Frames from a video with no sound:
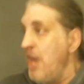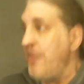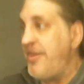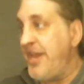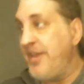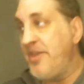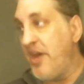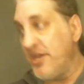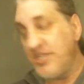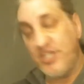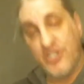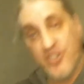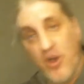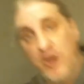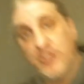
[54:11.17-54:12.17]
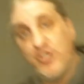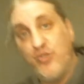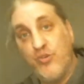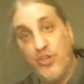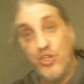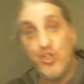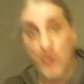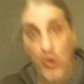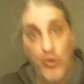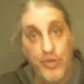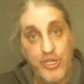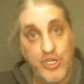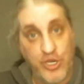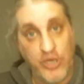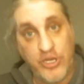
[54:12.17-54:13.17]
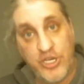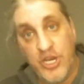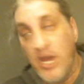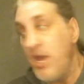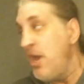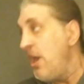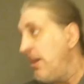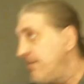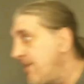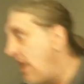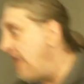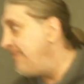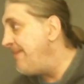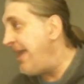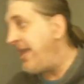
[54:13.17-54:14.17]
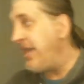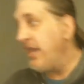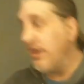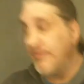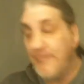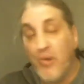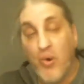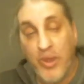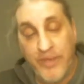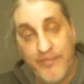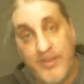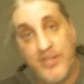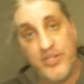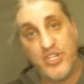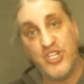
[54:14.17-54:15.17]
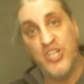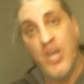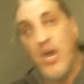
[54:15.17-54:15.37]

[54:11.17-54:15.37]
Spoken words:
they thus sought to control the church by making appointments